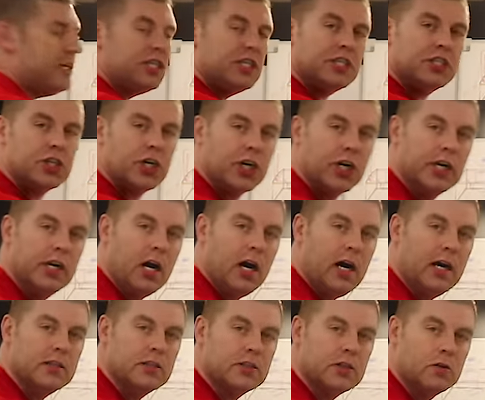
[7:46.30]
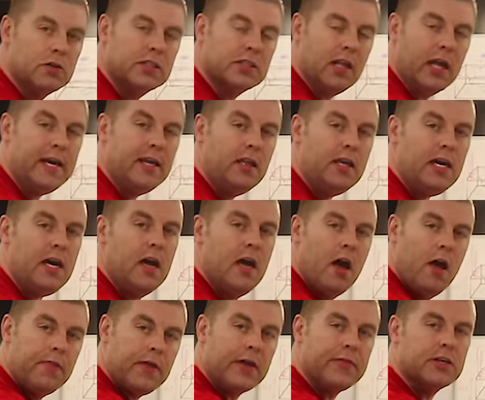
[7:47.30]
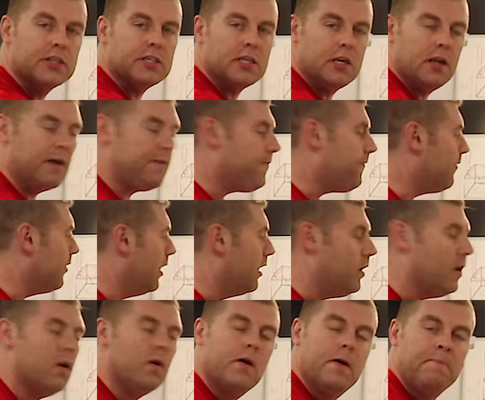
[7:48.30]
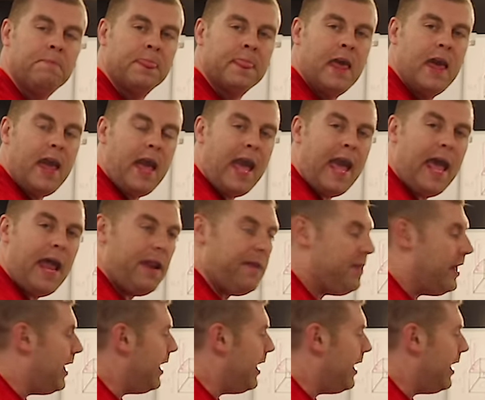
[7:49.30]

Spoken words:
and just turn it on so slightly that there's enough flow and